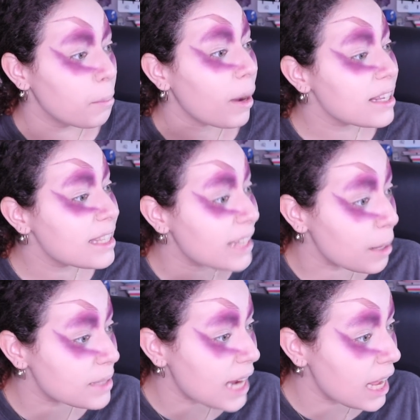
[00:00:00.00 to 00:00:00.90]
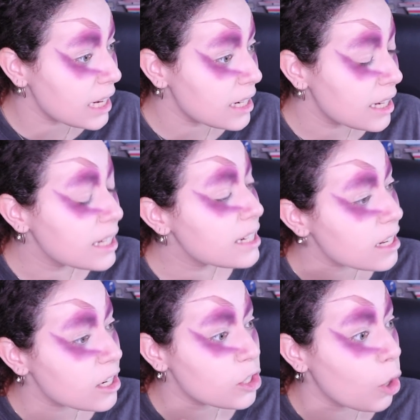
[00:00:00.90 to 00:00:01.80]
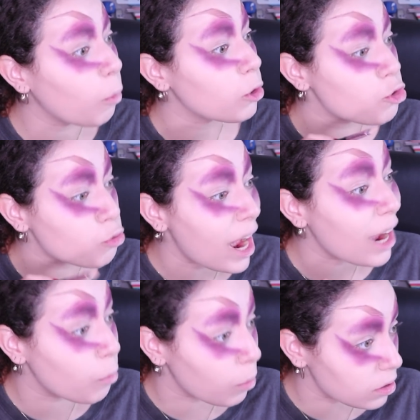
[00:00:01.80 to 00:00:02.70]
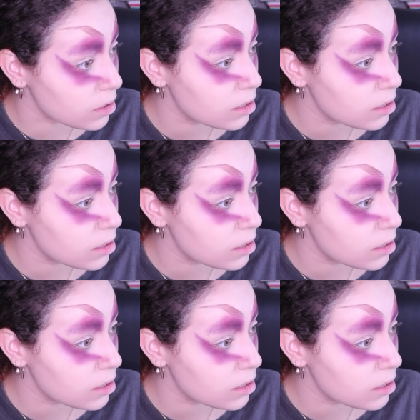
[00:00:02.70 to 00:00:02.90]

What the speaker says: My stepdad didn't know what drag was.